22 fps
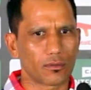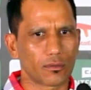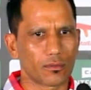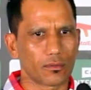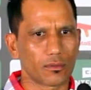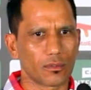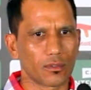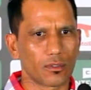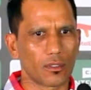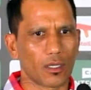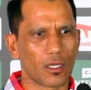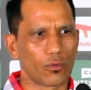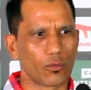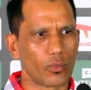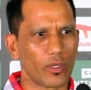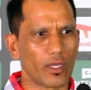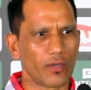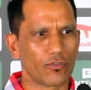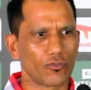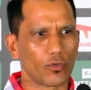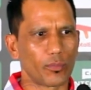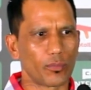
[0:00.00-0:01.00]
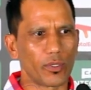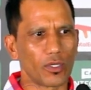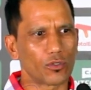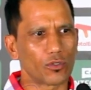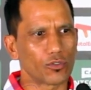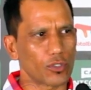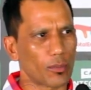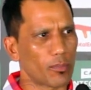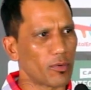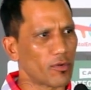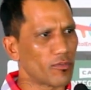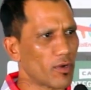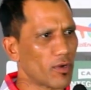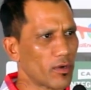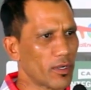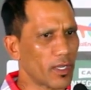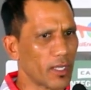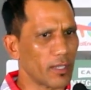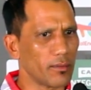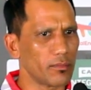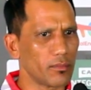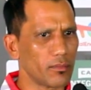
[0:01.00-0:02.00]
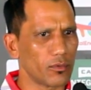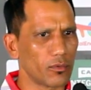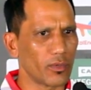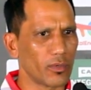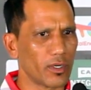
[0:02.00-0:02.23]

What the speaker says: and we have to be on top of our game.